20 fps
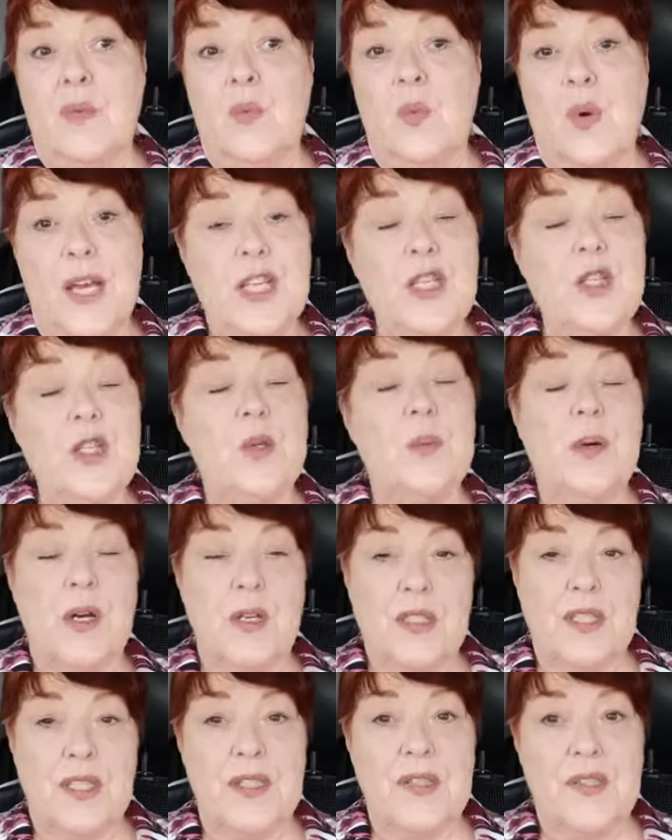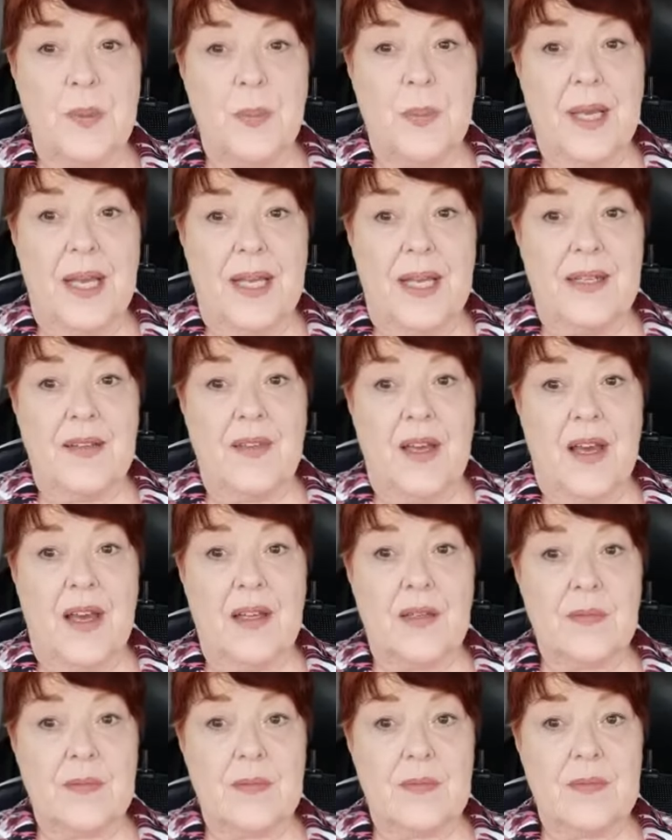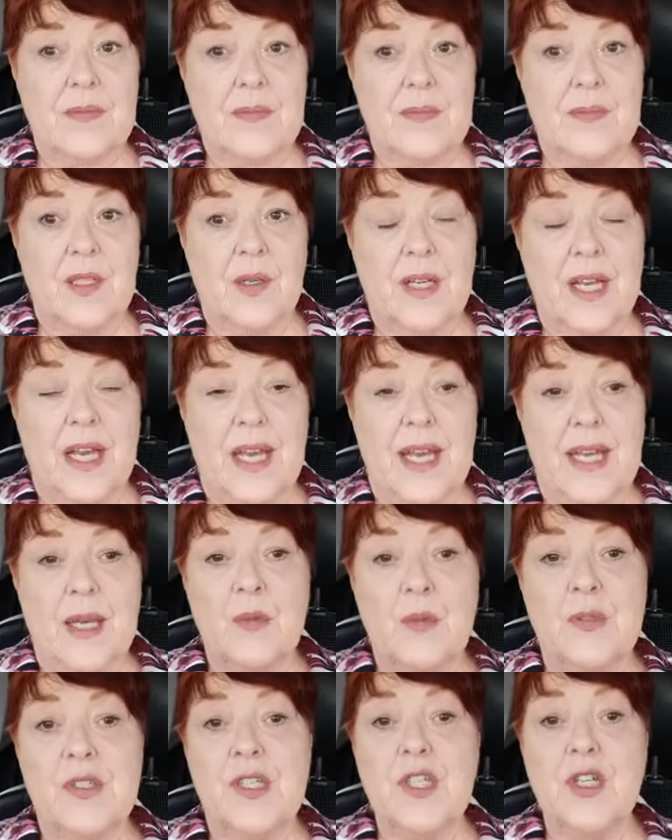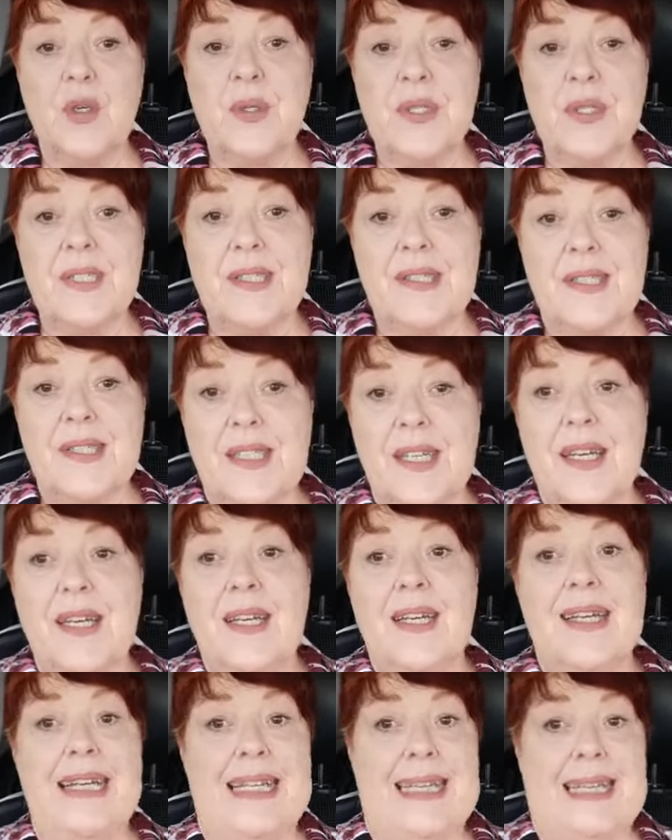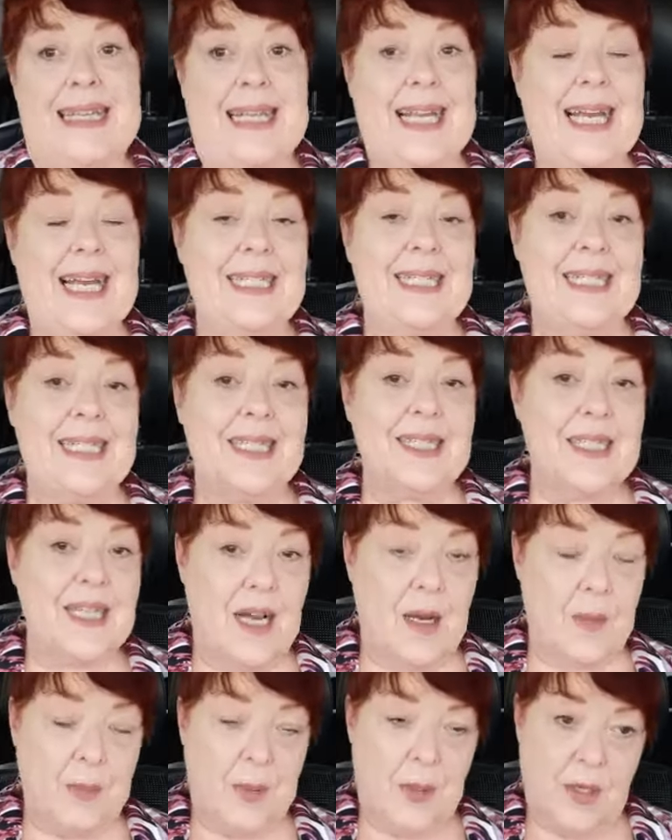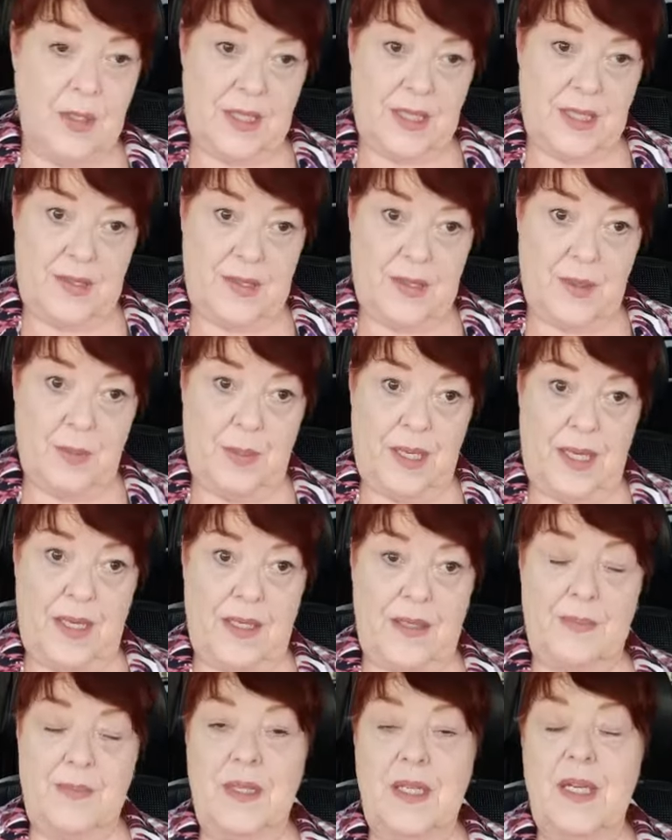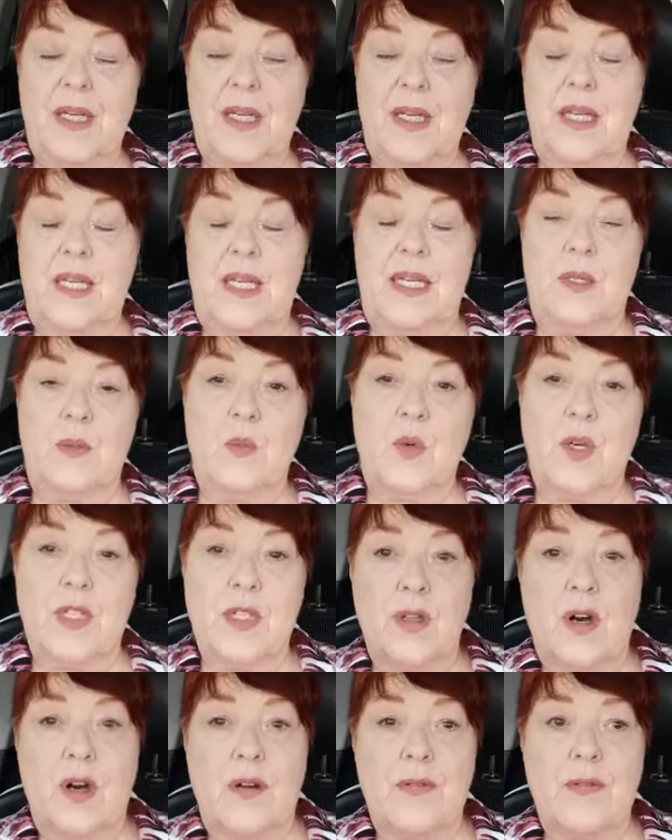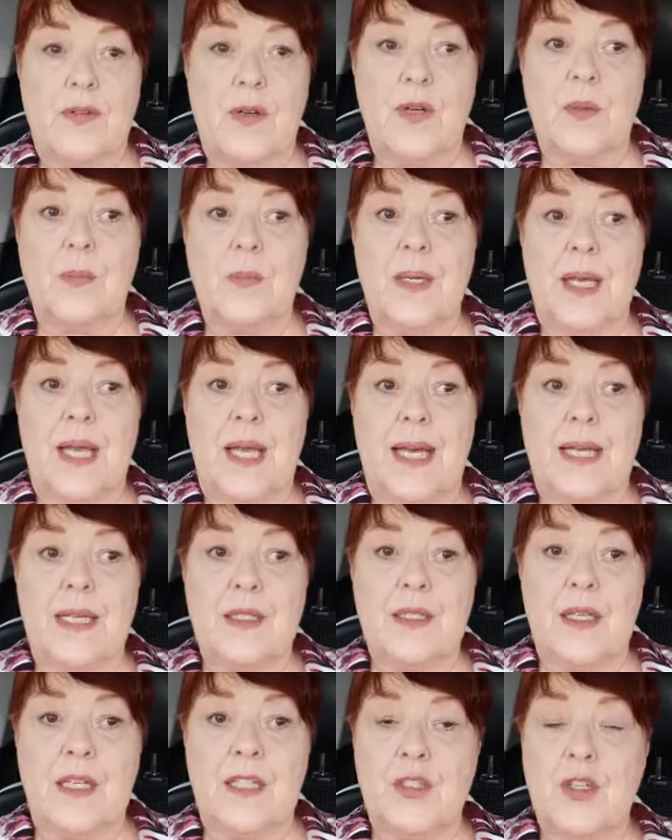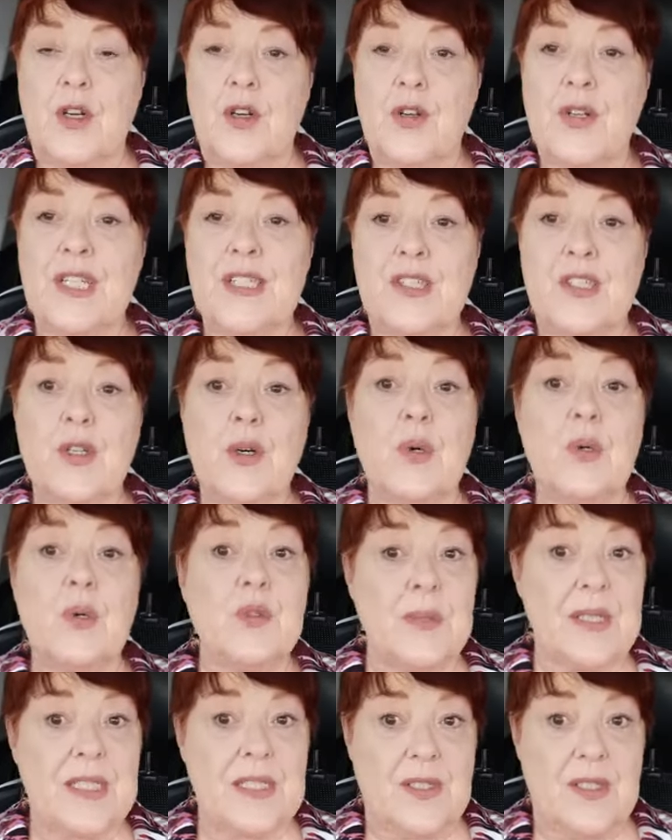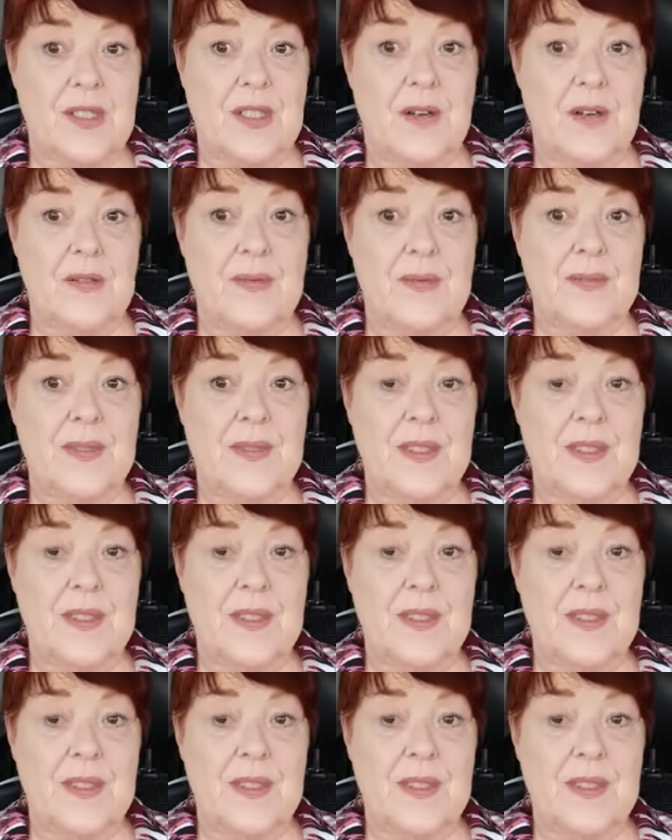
when you participate in that. Okay, it was noticed that I did not participate in one law firm, and attorneys told me so.